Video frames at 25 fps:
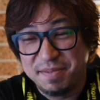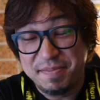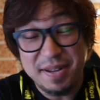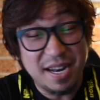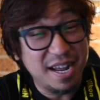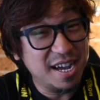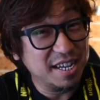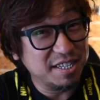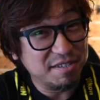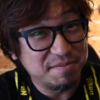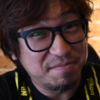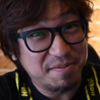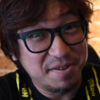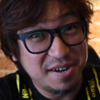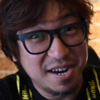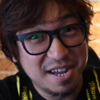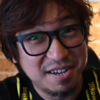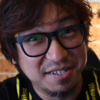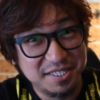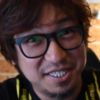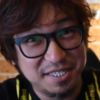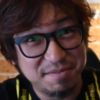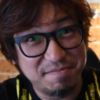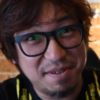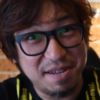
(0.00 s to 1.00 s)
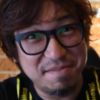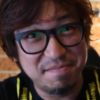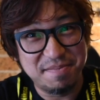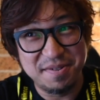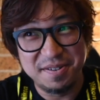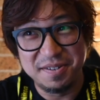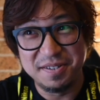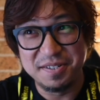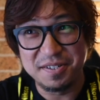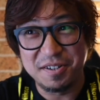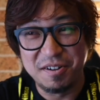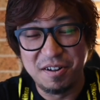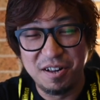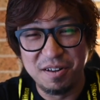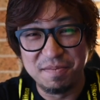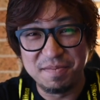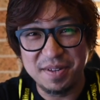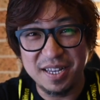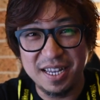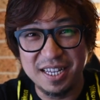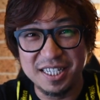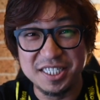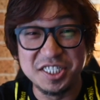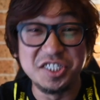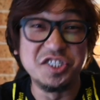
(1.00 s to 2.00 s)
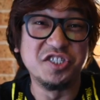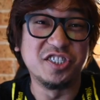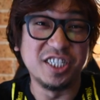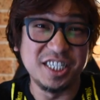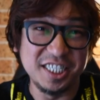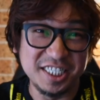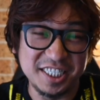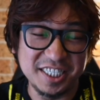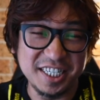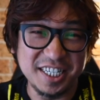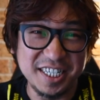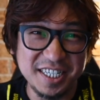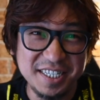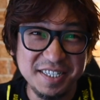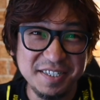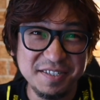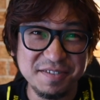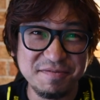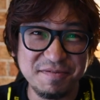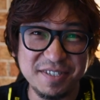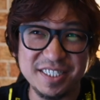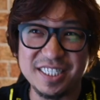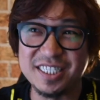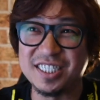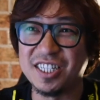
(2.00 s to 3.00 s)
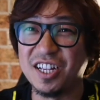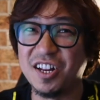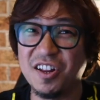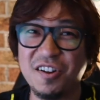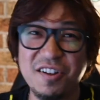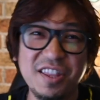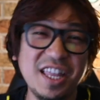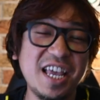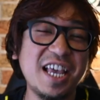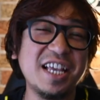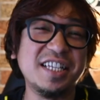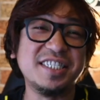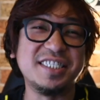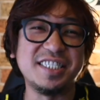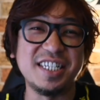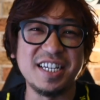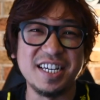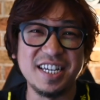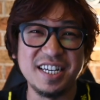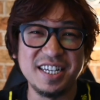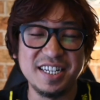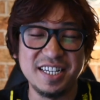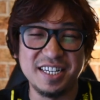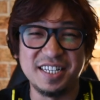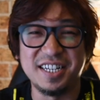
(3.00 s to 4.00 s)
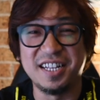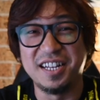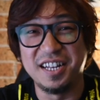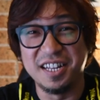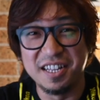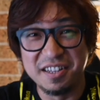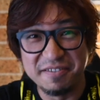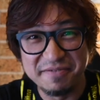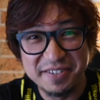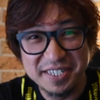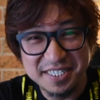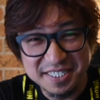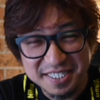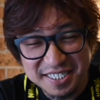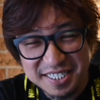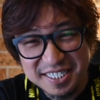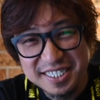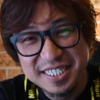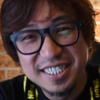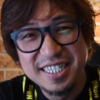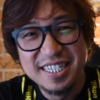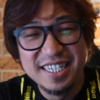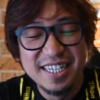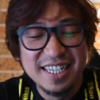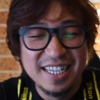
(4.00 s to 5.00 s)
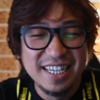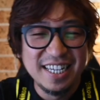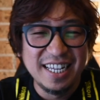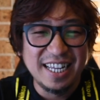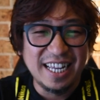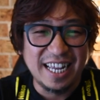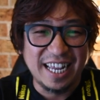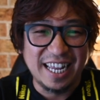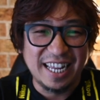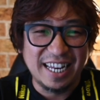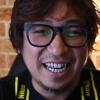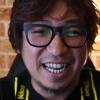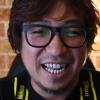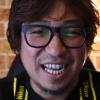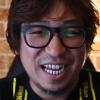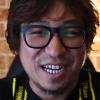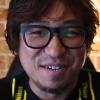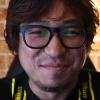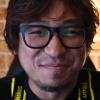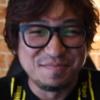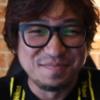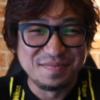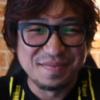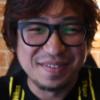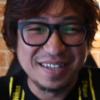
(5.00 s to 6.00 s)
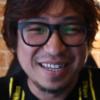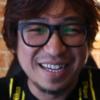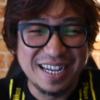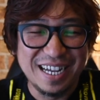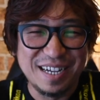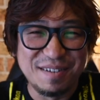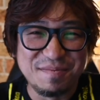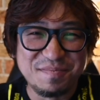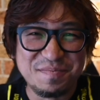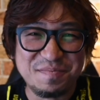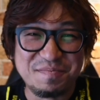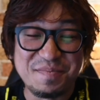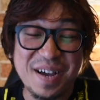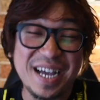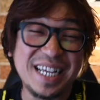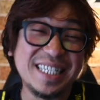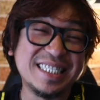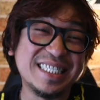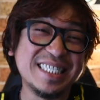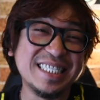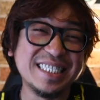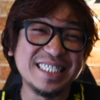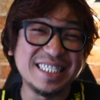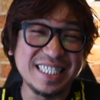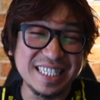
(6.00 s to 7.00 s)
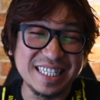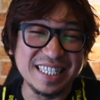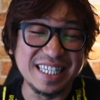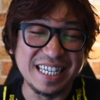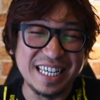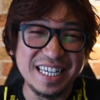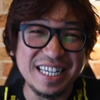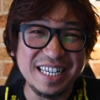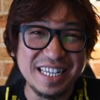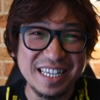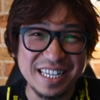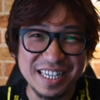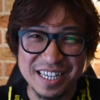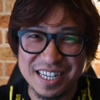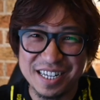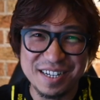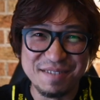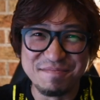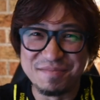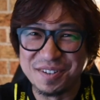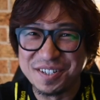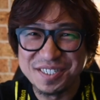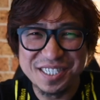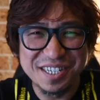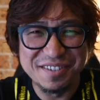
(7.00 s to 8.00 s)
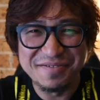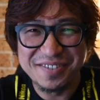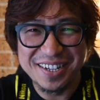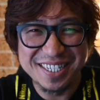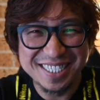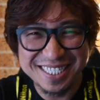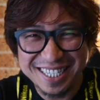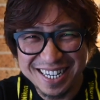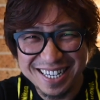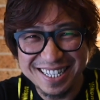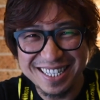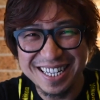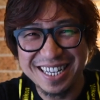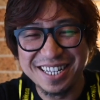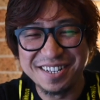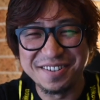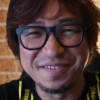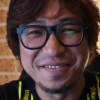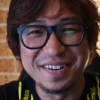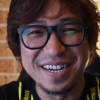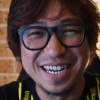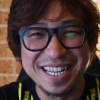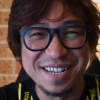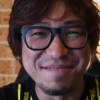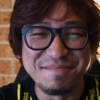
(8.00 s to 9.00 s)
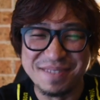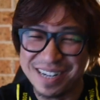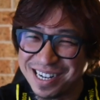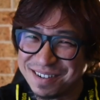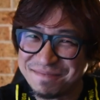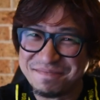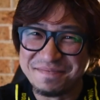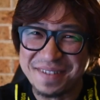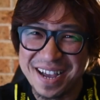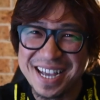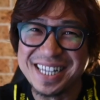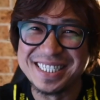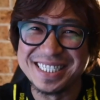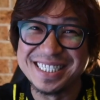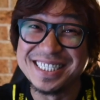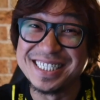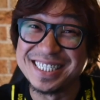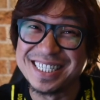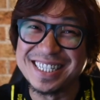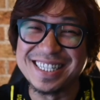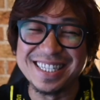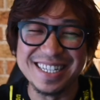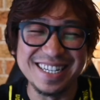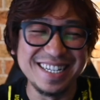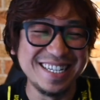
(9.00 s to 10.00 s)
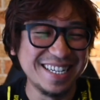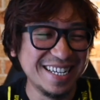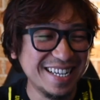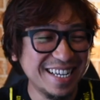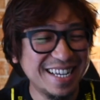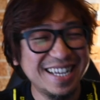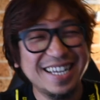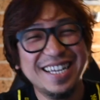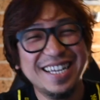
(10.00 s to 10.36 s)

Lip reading: a bit hard to pronounce, so people call me as Gigi, which is a lot easier and I love it. And I'm based in Sydney. I'm not sure if I said that already, but I'm based in Sydney.